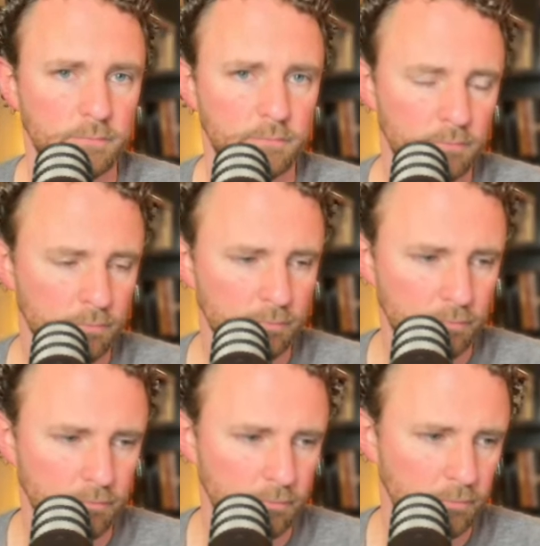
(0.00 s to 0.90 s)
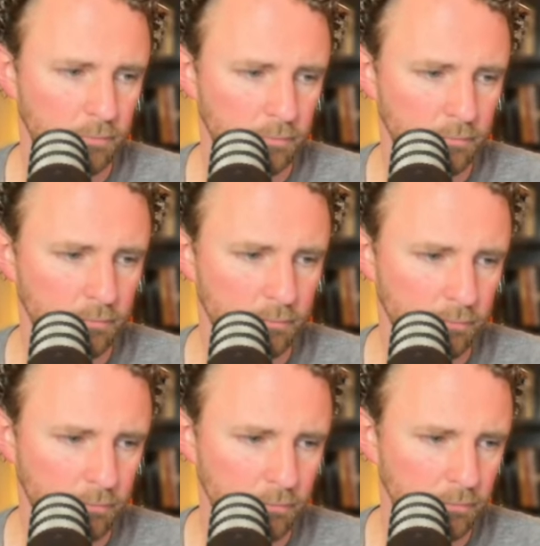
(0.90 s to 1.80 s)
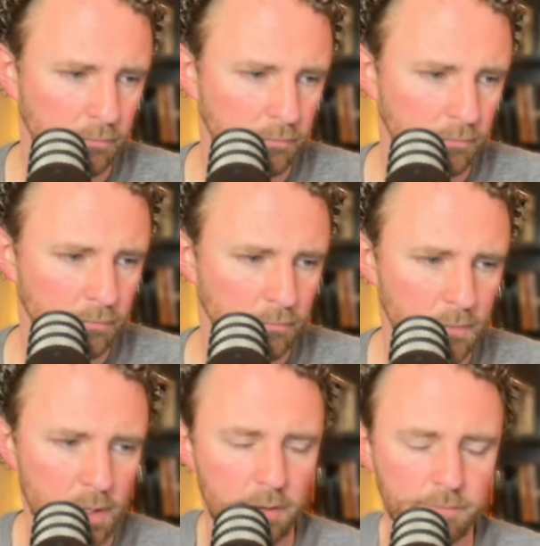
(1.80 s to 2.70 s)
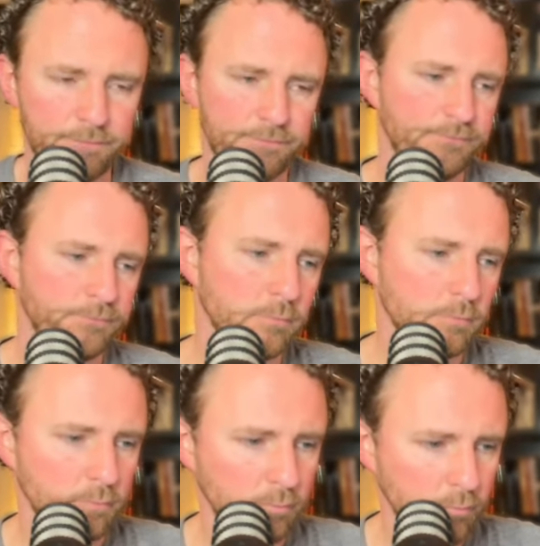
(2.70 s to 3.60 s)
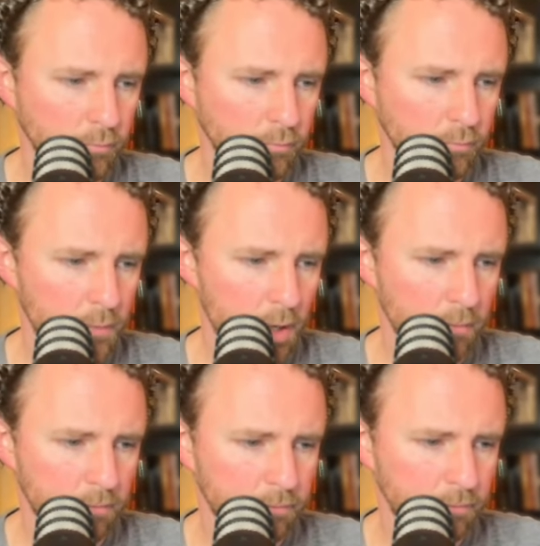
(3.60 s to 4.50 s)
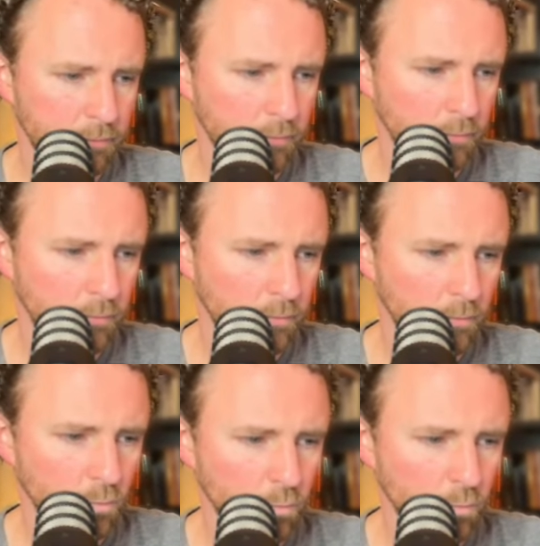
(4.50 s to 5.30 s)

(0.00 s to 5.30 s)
This person isn't speaking.